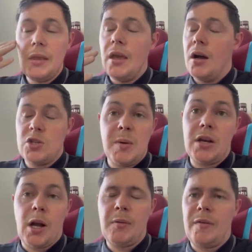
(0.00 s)
I'll spend a
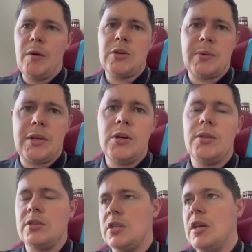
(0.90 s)
couple of hours with her
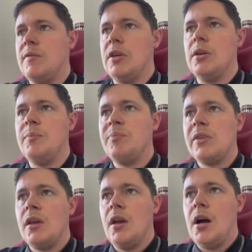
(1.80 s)
this evening,
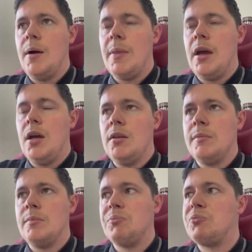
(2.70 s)
and then
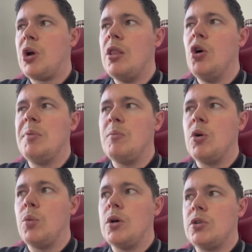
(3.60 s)
got a little bit more
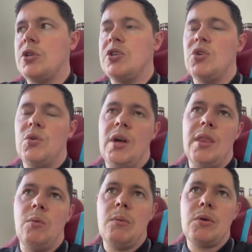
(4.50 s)
work to do. And
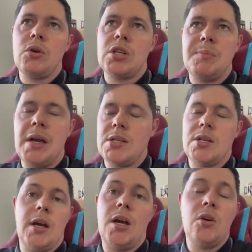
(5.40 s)
then when we go to bed
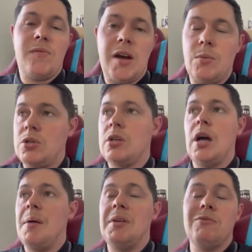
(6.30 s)
tonight, I know fine what's going to
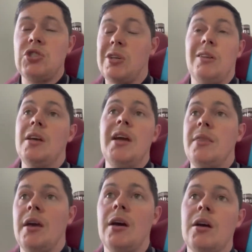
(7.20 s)
happen. I'm just going to lay
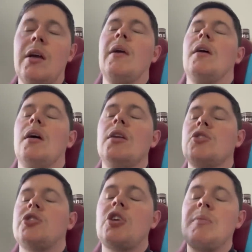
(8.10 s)
there, and it's
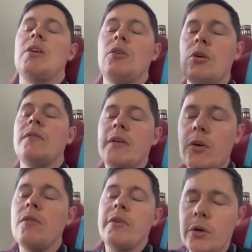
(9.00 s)
just going to be going over and
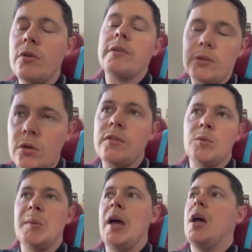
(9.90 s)
over and over and over in
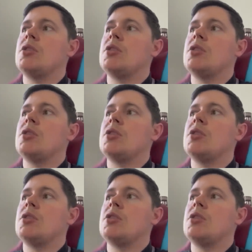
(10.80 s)
my head.